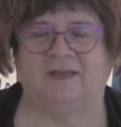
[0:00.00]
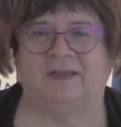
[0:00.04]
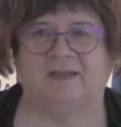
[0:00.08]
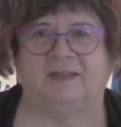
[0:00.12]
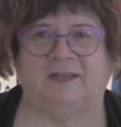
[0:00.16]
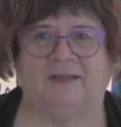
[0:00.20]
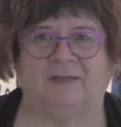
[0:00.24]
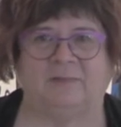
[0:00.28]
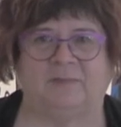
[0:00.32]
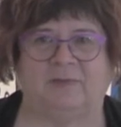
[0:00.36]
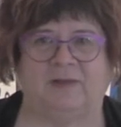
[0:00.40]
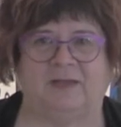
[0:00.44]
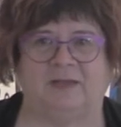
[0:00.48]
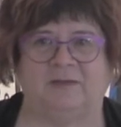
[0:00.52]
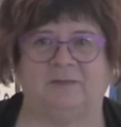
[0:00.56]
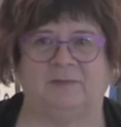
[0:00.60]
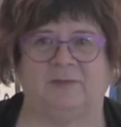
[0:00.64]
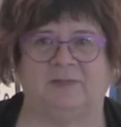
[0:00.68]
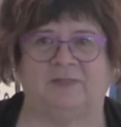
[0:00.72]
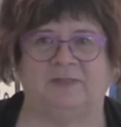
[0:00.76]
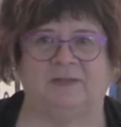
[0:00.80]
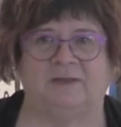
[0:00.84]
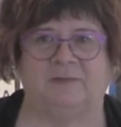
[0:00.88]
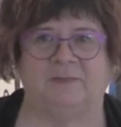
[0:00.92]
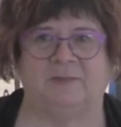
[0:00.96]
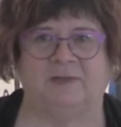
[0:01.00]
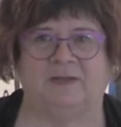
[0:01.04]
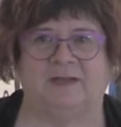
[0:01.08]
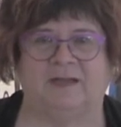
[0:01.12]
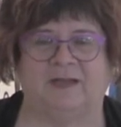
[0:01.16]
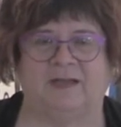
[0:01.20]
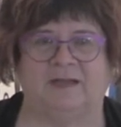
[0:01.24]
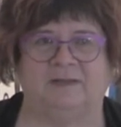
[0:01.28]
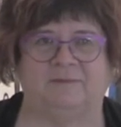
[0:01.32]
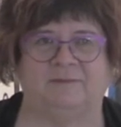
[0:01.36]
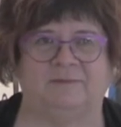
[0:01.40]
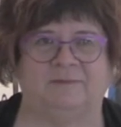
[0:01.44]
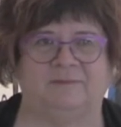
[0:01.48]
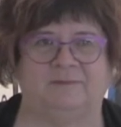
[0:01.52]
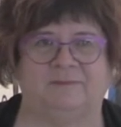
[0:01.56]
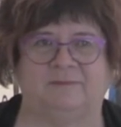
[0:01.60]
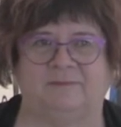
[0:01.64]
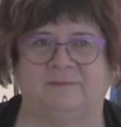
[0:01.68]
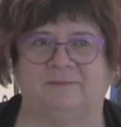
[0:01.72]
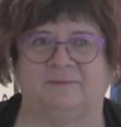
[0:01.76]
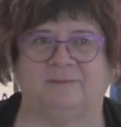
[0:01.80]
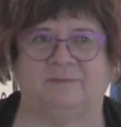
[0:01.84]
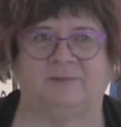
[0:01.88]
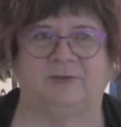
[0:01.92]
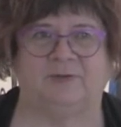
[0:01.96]
and I played with them and I
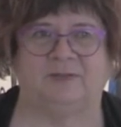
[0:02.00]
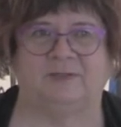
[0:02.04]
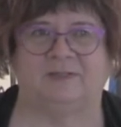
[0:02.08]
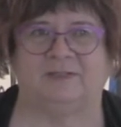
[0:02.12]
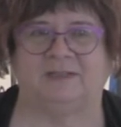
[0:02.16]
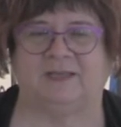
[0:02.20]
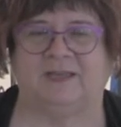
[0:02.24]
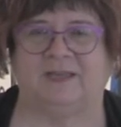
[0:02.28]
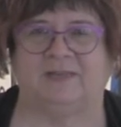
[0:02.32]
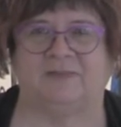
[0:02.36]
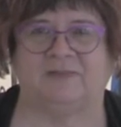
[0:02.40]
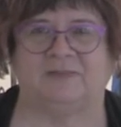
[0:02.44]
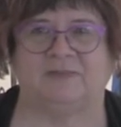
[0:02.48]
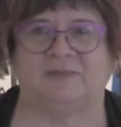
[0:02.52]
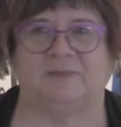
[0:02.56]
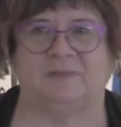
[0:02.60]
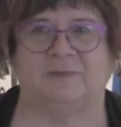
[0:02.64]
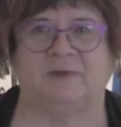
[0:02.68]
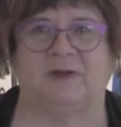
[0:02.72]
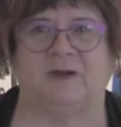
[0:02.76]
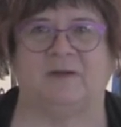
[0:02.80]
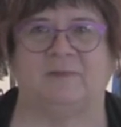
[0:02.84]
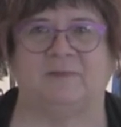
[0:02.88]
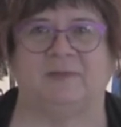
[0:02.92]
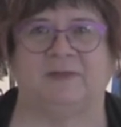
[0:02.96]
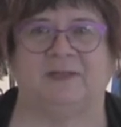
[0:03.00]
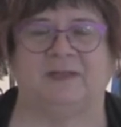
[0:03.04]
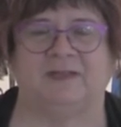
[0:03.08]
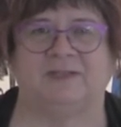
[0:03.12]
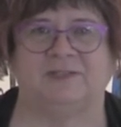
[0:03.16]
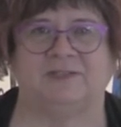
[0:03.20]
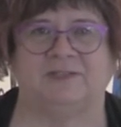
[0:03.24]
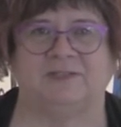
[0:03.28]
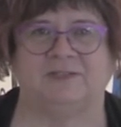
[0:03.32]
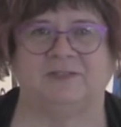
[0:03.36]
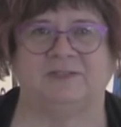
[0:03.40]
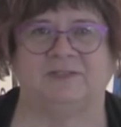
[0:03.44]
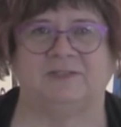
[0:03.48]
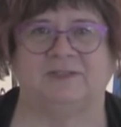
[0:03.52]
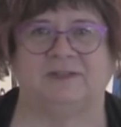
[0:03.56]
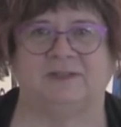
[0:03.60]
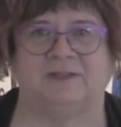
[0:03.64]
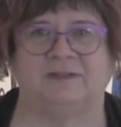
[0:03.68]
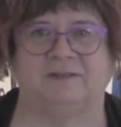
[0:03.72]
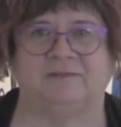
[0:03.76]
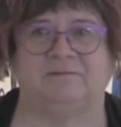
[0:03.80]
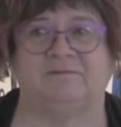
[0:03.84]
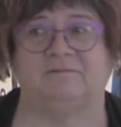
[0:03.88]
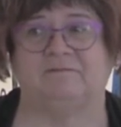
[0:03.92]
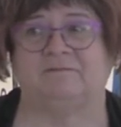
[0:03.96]
put together some combinations,
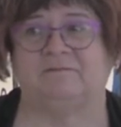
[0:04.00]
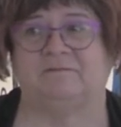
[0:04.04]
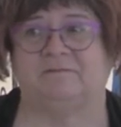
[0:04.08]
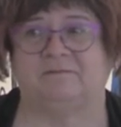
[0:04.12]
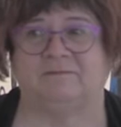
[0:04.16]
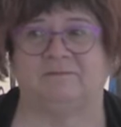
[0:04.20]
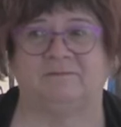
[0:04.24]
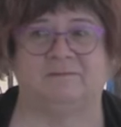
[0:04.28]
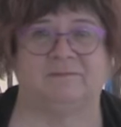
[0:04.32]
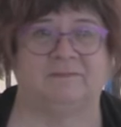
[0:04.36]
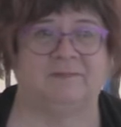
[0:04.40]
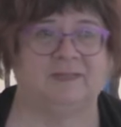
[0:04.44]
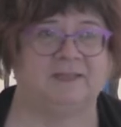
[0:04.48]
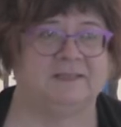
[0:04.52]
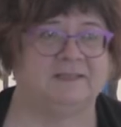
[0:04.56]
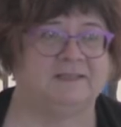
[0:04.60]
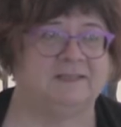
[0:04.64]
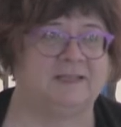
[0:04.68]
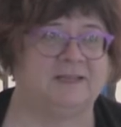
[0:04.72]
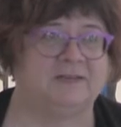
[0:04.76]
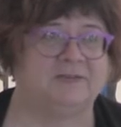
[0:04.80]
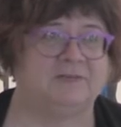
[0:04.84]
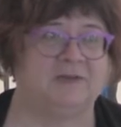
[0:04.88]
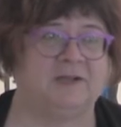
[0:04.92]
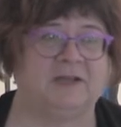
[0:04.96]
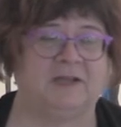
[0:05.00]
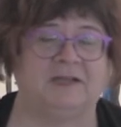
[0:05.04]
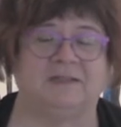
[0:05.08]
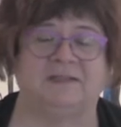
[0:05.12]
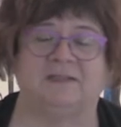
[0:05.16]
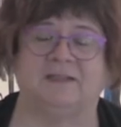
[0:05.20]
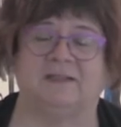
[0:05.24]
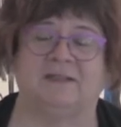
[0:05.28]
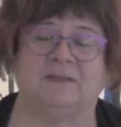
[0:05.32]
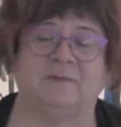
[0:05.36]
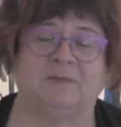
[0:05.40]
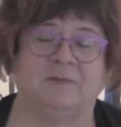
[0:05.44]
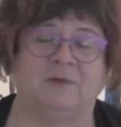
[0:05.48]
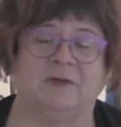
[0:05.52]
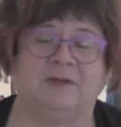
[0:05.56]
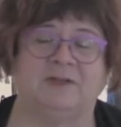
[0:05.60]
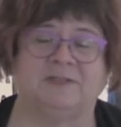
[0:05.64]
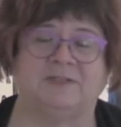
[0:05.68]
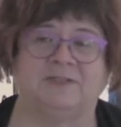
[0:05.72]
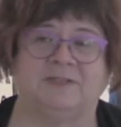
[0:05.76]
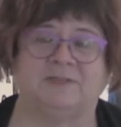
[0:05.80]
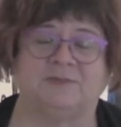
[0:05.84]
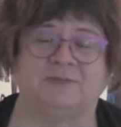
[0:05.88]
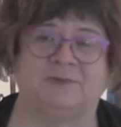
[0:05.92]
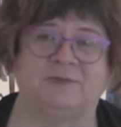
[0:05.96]
and eccentric and
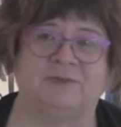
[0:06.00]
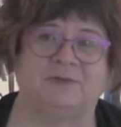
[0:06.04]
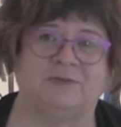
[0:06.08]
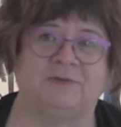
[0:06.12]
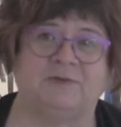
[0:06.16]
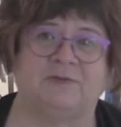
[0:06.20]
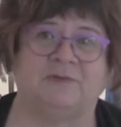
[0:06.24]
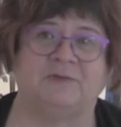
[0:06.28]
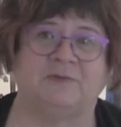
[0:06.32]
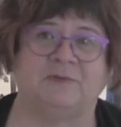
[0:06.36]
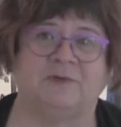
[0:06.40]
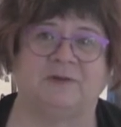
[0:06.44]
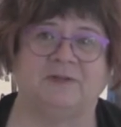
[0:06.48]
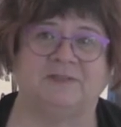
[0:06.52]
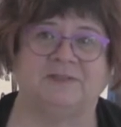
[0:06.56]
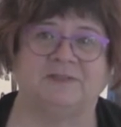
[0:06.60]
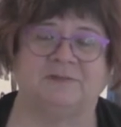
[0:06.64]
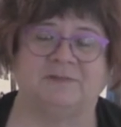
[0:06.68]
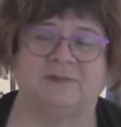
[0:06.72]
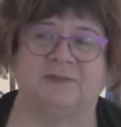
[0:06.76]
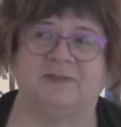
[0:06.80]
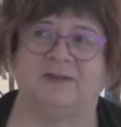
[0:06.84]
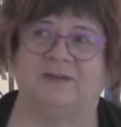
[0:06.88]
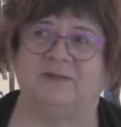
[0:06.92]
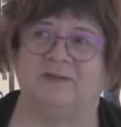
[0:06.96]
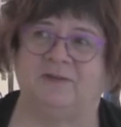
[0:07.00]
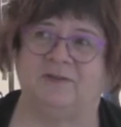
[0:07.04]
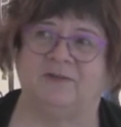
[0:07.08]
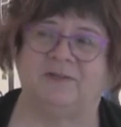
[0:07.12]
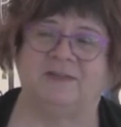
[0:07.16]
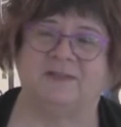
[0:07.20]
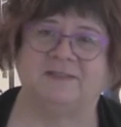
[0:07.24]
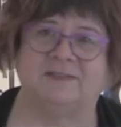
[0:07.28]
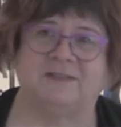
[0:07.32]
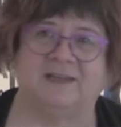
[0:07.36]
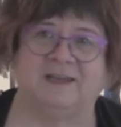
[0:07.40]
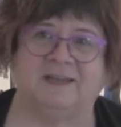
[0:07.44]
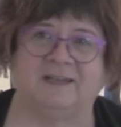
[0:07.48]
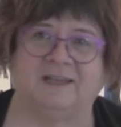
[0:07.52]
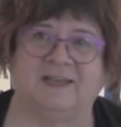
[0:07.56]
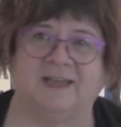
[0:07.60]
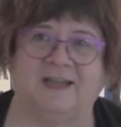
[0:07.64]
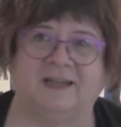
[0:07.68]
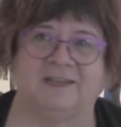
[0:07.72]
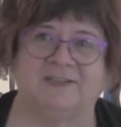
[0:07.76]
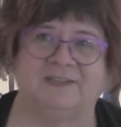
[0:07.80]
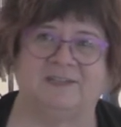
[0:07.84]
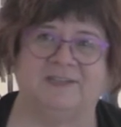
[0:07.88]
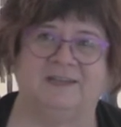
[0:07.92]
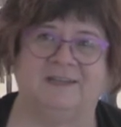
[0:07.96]
deliberations were two of the words, and we thought, oh, that's kind of
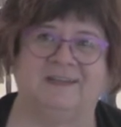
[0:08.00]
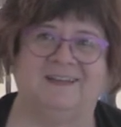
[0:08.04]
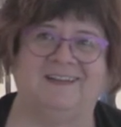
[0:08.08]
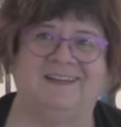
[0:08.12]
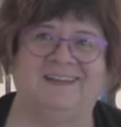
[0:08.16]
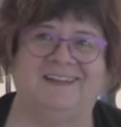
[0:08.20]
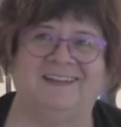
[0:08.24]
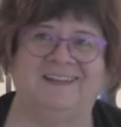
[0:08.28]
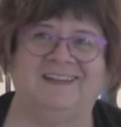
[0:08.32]
catchy.